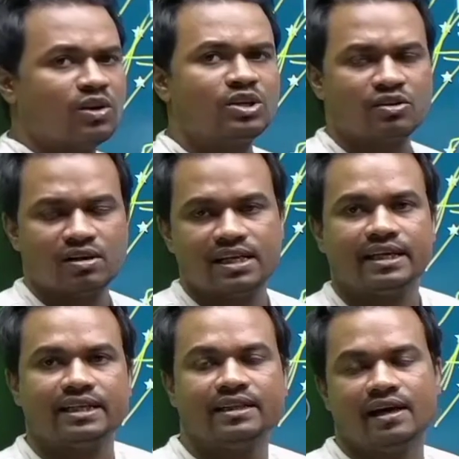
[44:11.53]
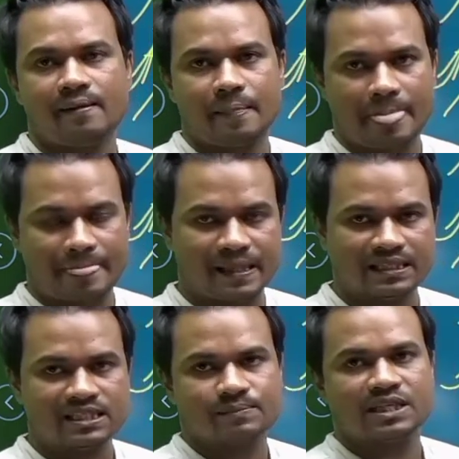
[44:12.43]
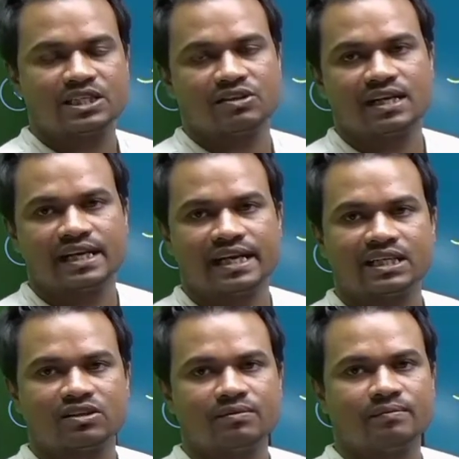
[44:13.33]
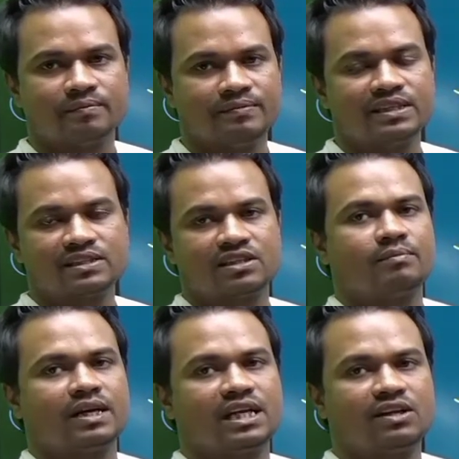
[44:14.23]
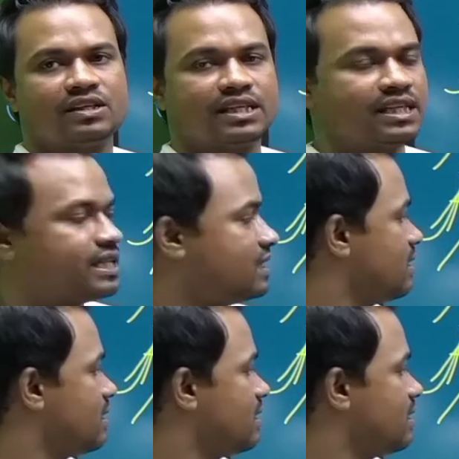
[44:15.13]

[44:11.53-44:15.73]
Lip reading: only in this particular act or prevention of money laundering case